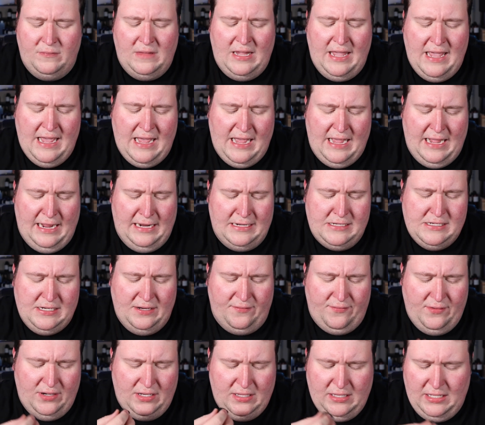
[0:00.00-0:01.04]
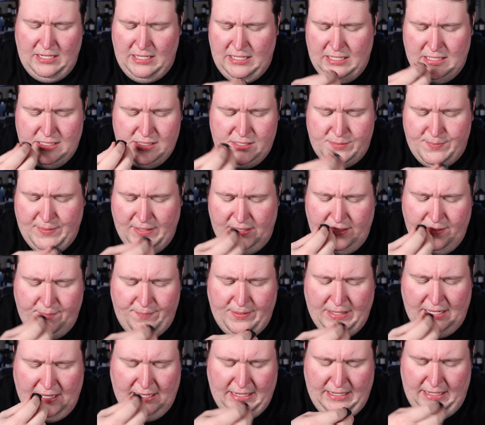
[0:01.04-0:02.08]
Yeah, I definitely smell the
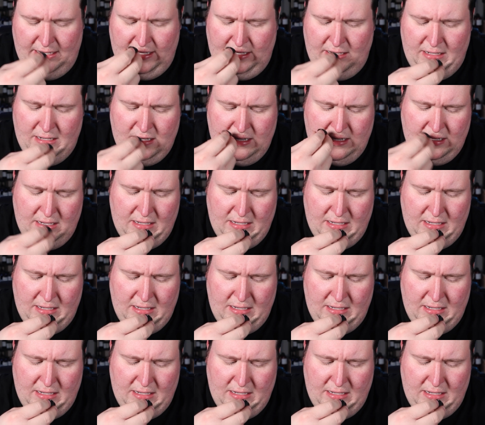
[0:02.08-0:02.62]
pine.